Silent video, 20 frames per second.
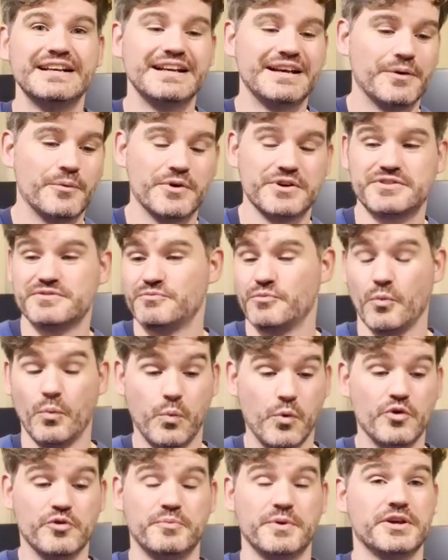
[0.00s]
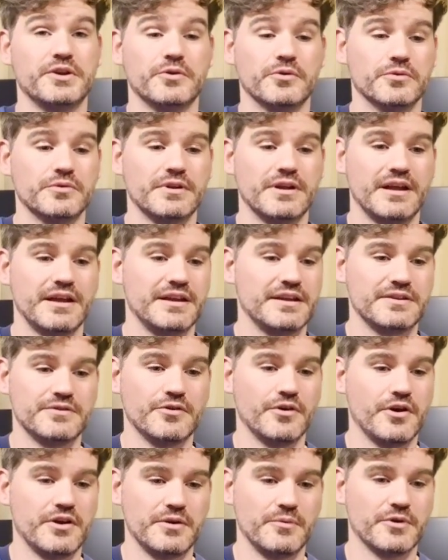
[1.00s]
which would be cool.
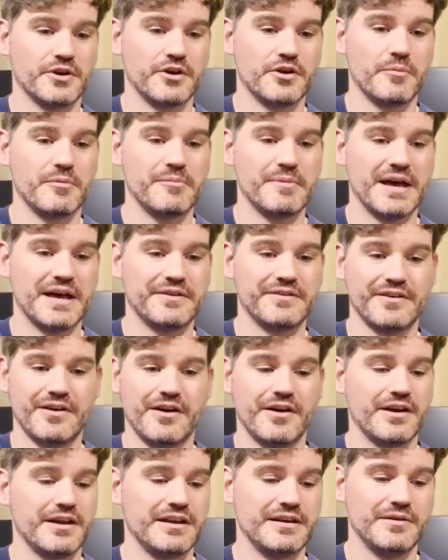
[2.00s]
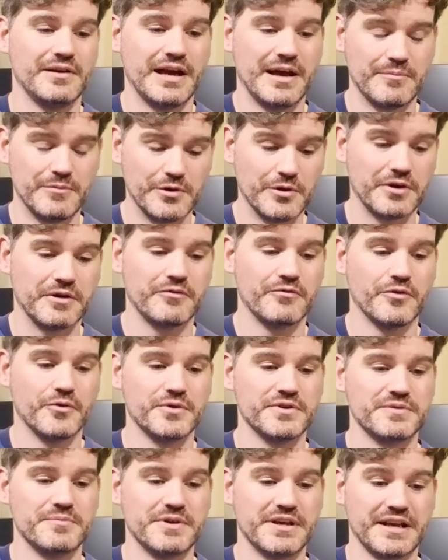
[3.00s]
Not only would I not be mad, I am looking
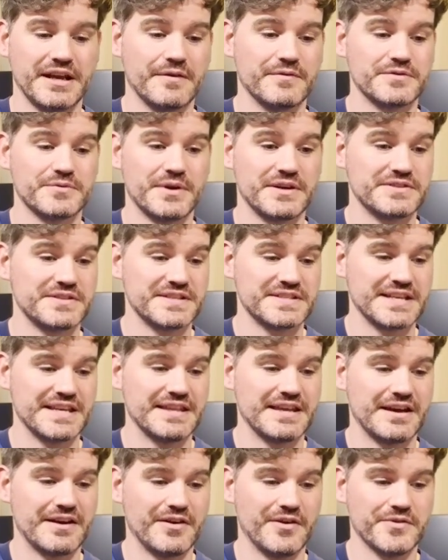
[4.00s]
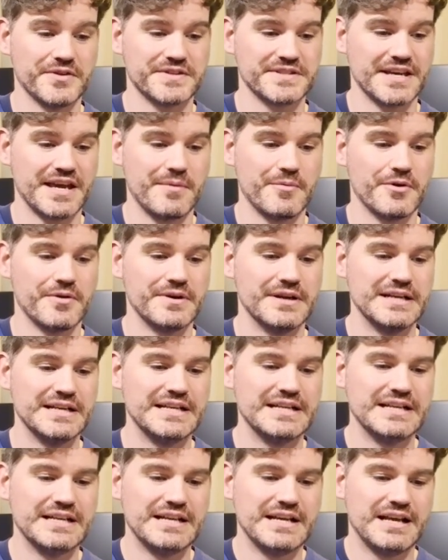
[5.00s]
forward to being able to actually see that on the table.
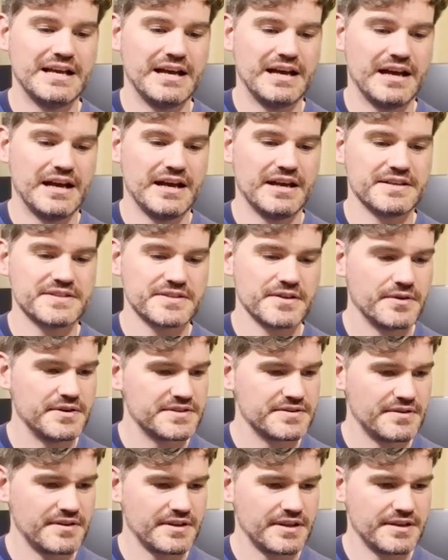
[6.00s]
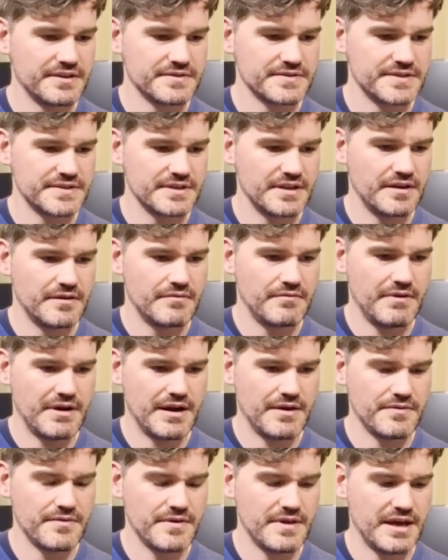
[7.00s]
So is there anything else
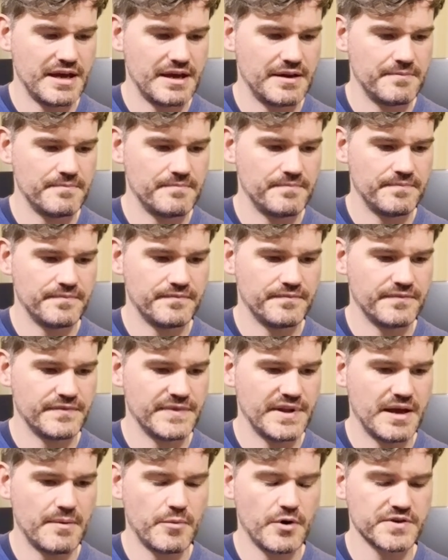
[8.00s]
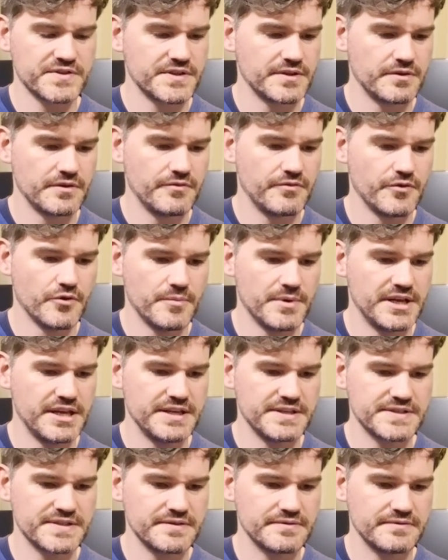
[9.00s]
around that? Now, box includes 4
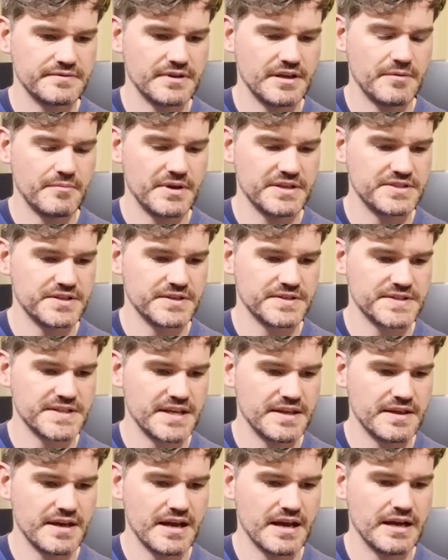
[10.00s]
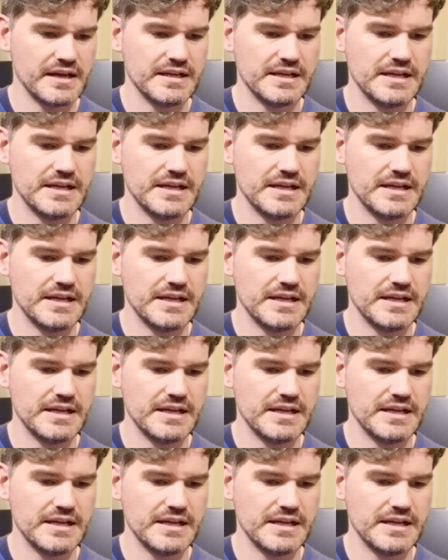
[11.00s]
minis, as you can see there.